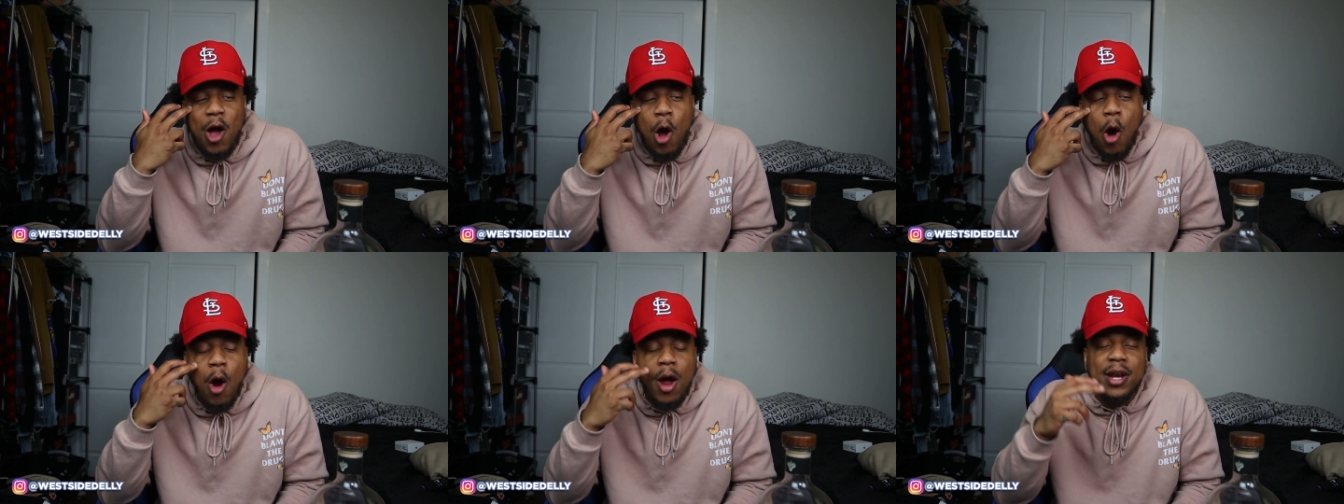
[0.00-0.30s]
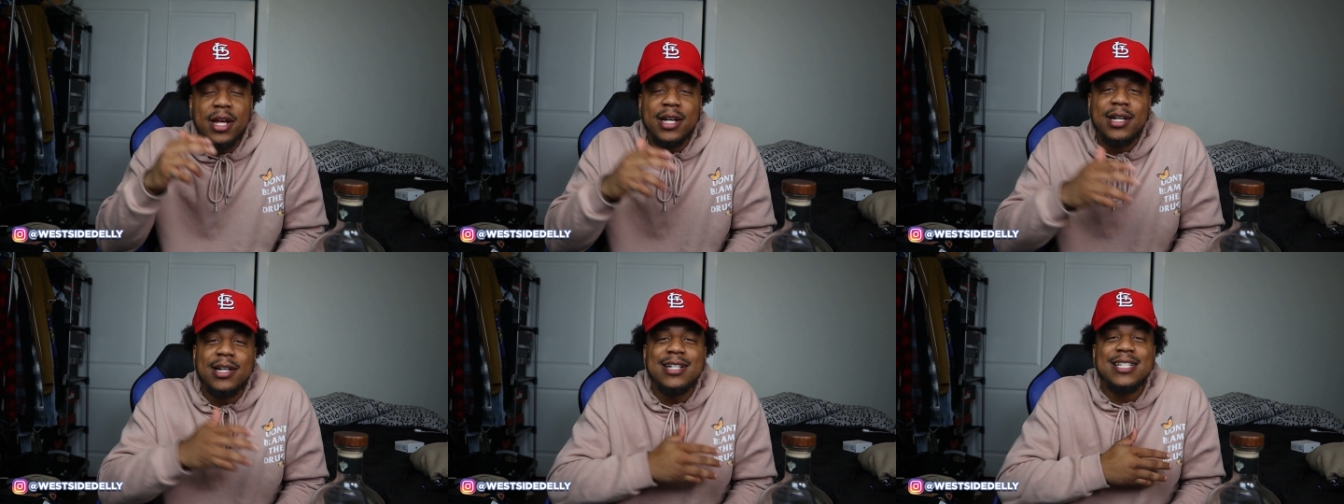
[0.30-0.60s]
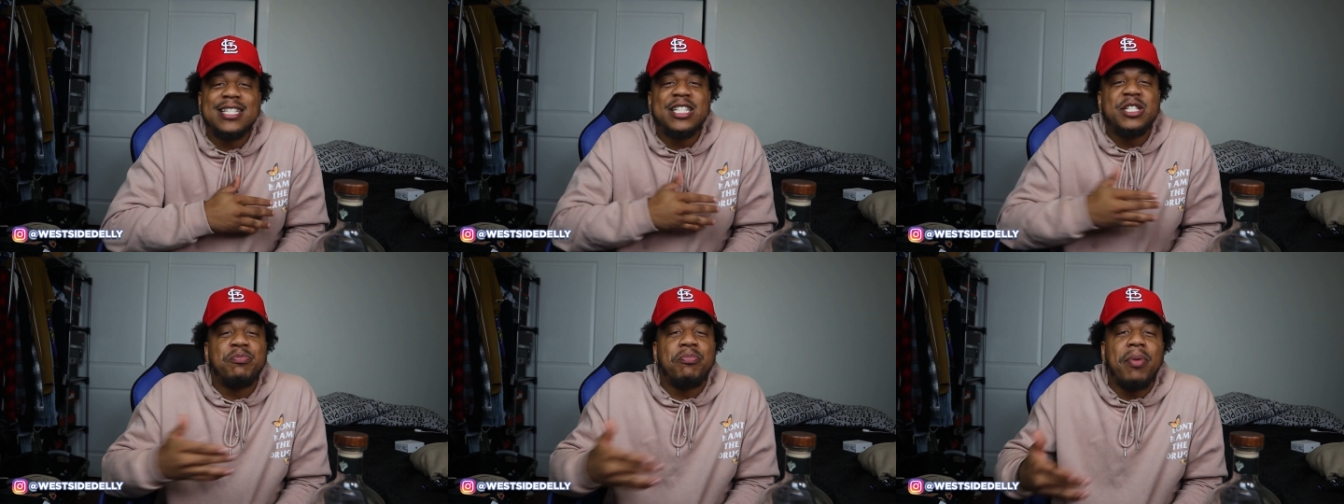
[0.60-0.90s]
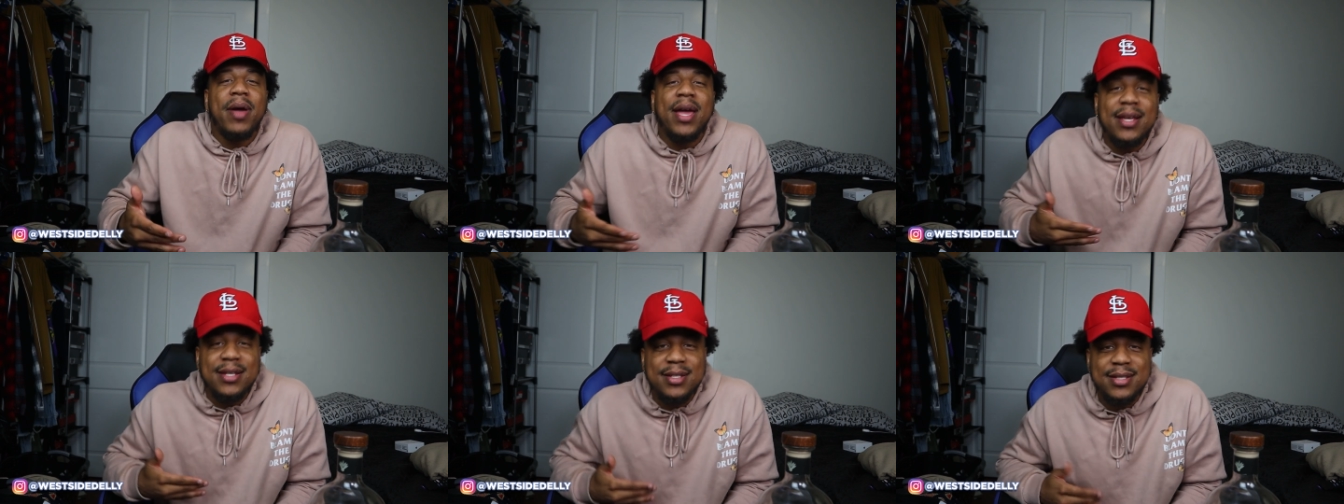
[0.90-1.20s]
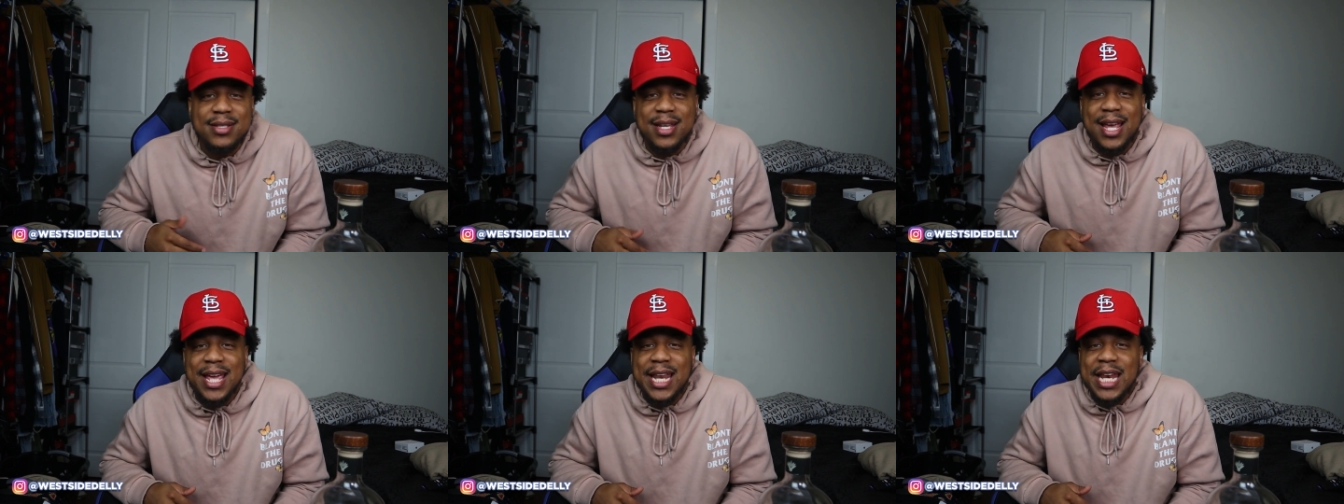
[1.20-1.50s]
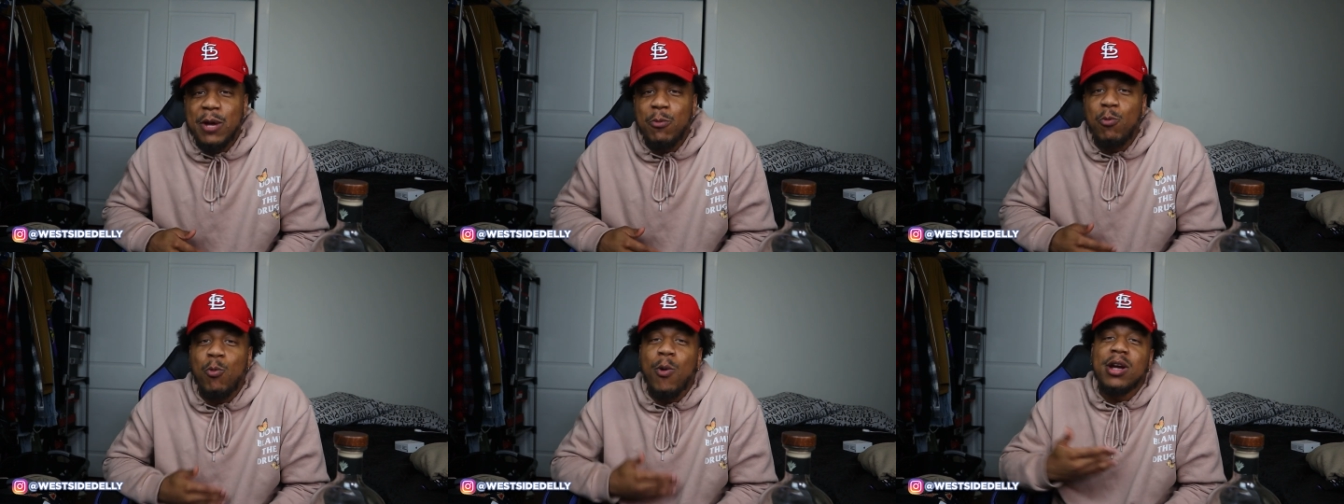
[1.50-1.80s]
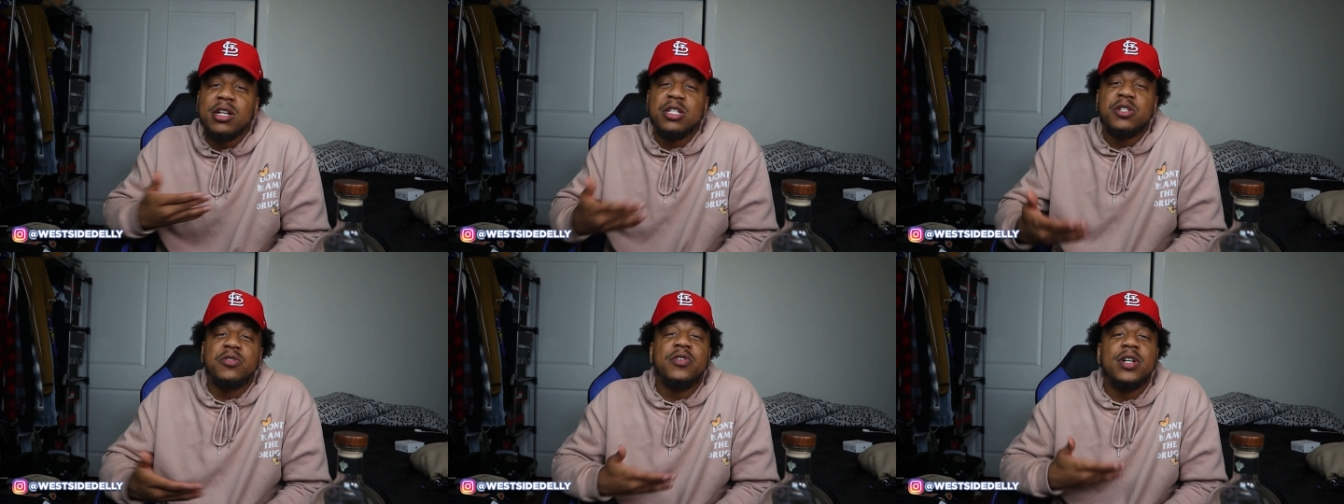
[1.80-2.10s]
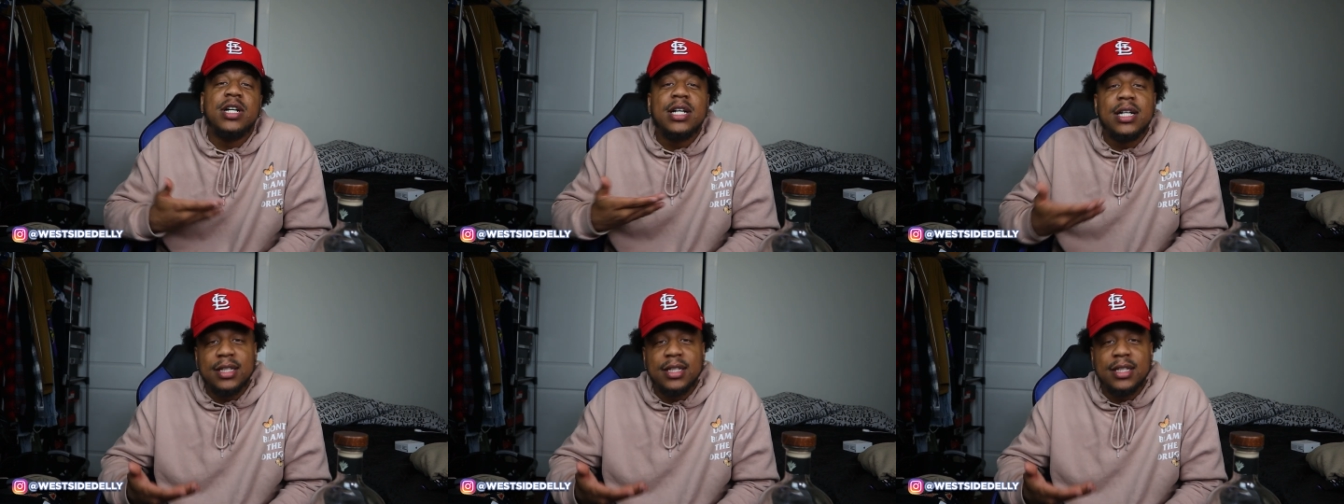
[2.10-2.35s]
are in a good space, and it works for